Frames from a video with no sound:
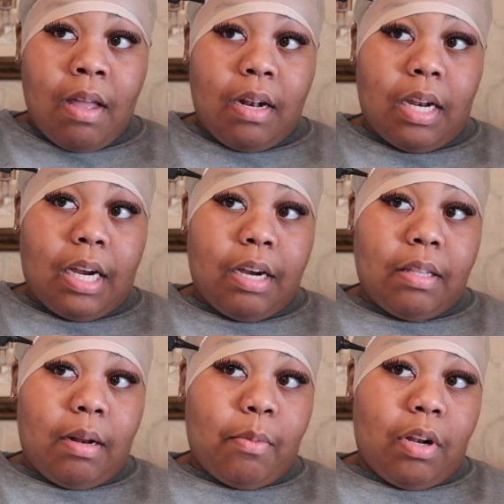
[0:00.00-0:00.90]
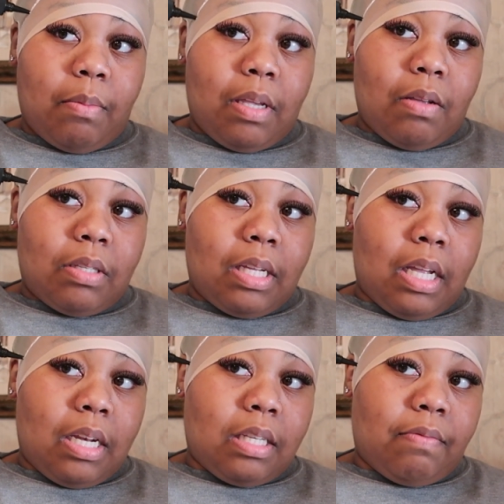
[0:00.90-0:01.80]
The hair that I'm going to be using
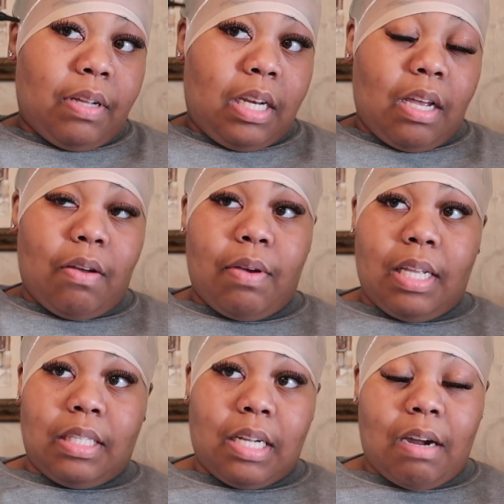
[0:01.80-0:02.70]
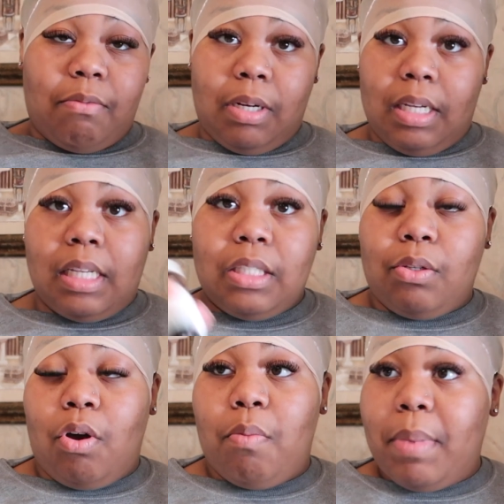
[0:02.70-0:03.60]
in this video is not released
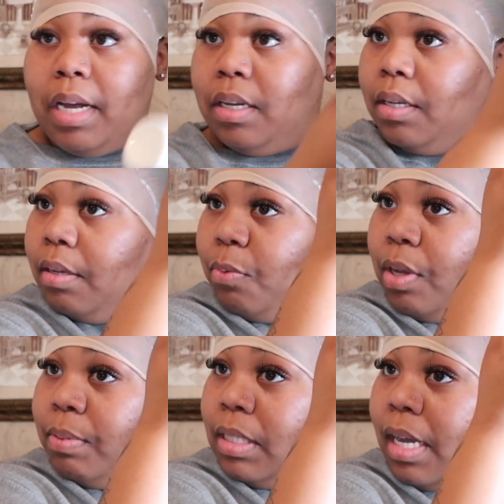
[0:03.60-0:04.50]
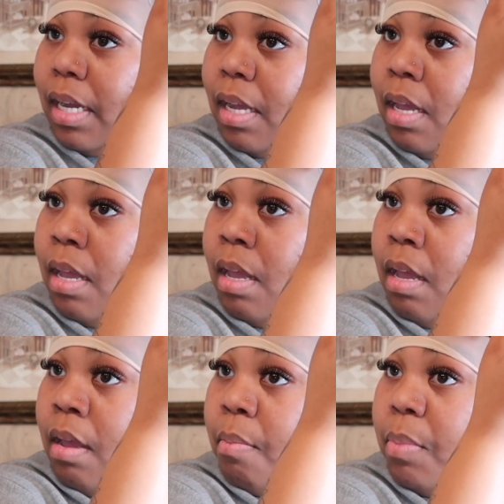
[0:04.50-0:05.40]
on my website,
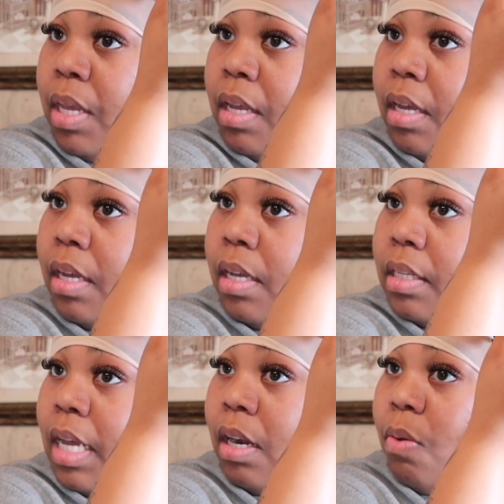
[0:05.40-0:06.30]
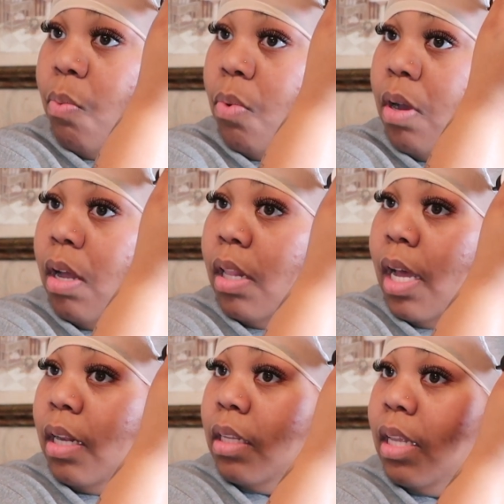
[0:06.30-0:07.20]
because I don't want a
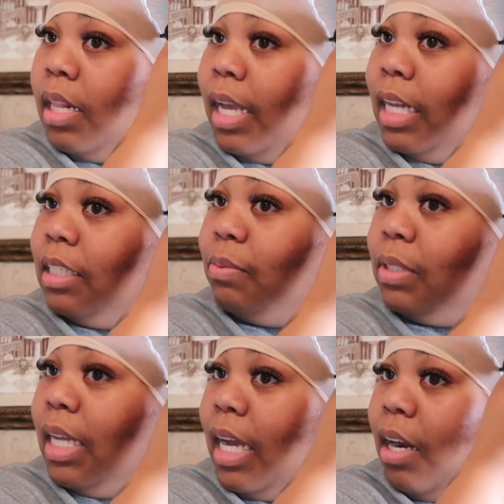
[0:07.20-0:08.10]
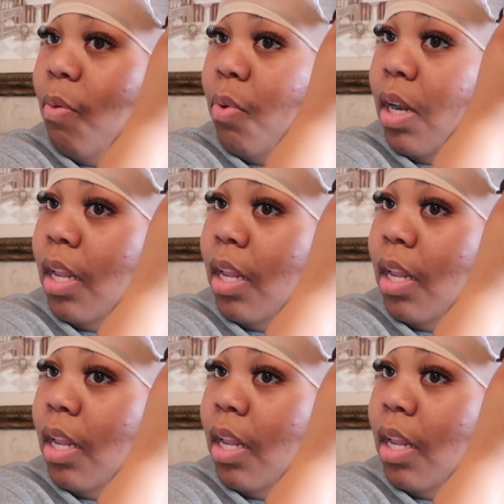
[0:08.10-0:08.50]
lot of, like, I just was like, I don't want a